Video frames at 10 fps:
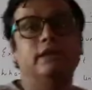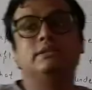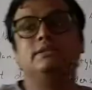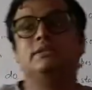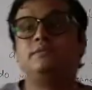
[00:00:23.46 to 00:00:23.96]

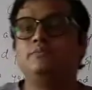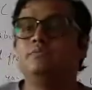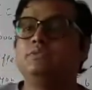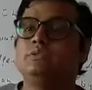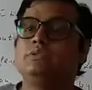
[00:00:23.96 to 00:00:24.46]
This
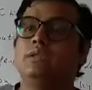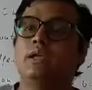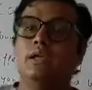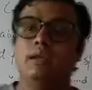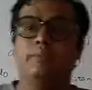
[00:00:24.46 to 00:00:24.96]

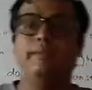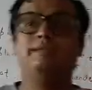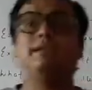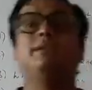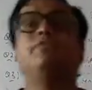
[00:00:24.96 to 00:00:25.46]

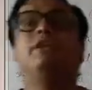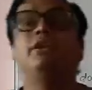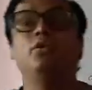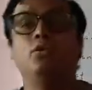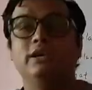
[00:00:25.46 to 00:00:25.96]
basic
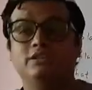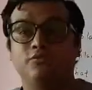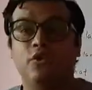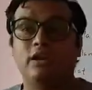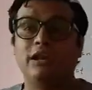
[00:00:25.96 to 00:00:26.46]
video is
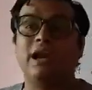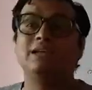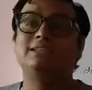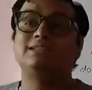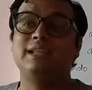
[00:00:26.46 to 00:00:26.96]
for
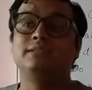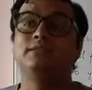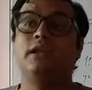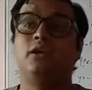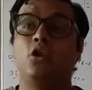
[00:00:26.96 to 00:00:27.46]
class
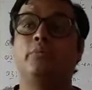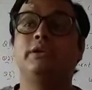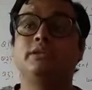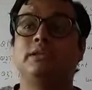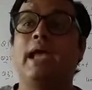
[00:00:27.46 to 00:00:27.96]
10
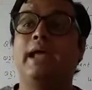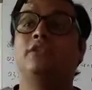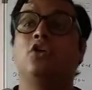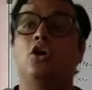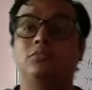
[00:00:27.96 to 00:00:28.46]
economics
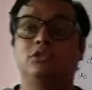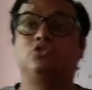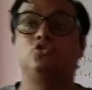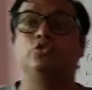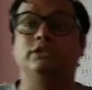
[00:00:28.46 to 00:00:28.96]
and commerce
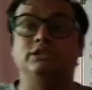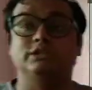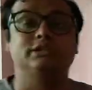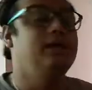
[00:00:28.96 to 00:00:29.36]
students.